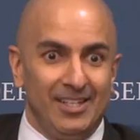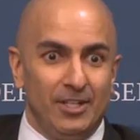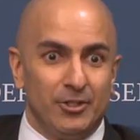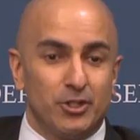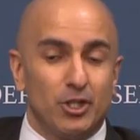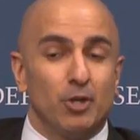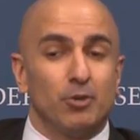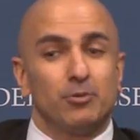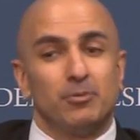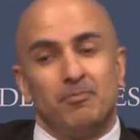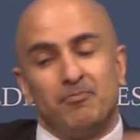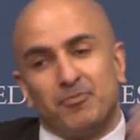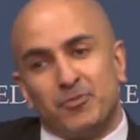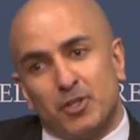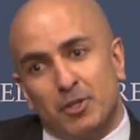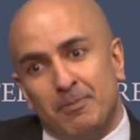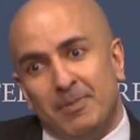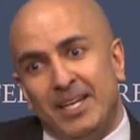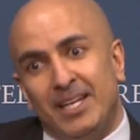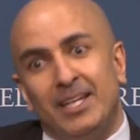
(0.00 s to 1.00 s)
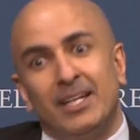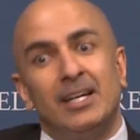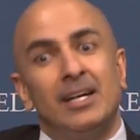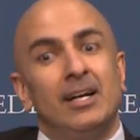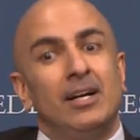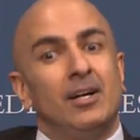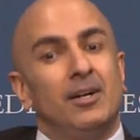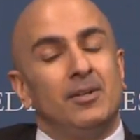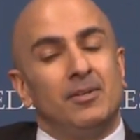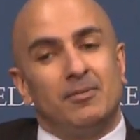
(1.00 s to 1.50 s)
So to me,
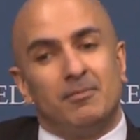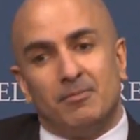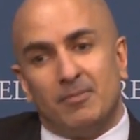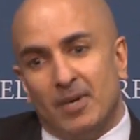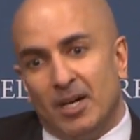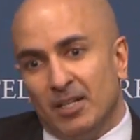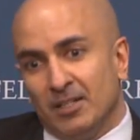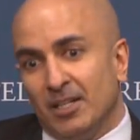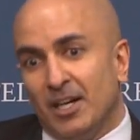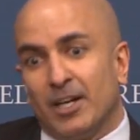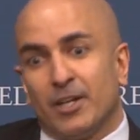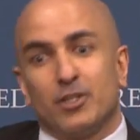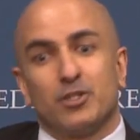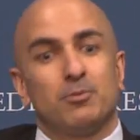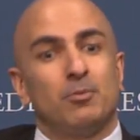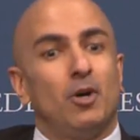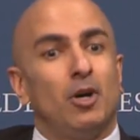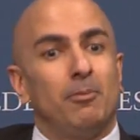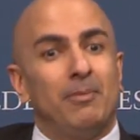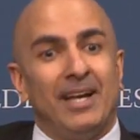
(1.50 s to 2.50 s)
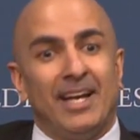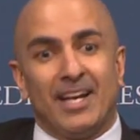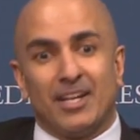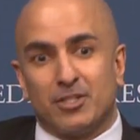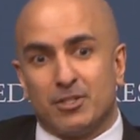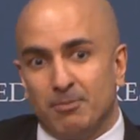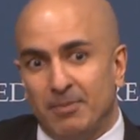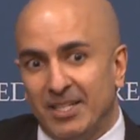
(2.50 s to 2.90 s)
a lot of small banks,